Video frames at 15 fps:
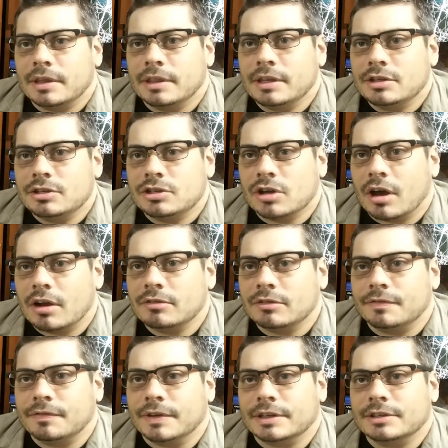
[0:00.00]
I think genre
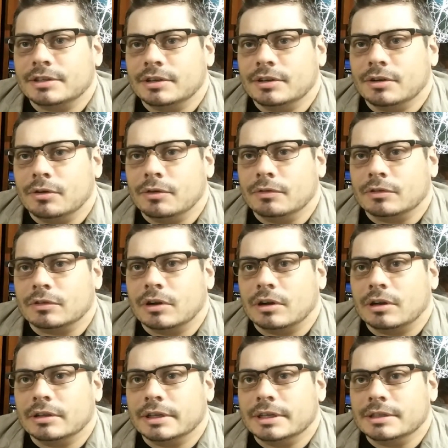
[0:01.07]
fiction
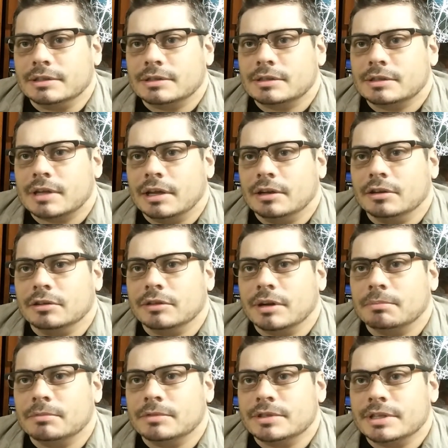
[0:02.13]
overall is
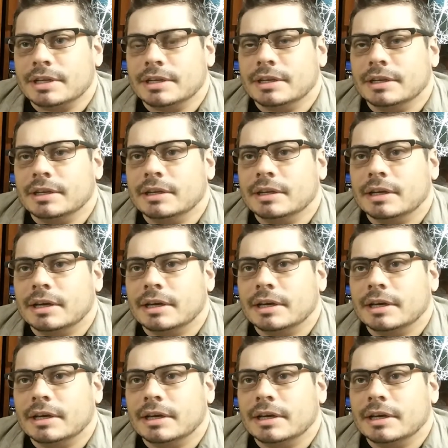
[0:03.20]
underrepresented,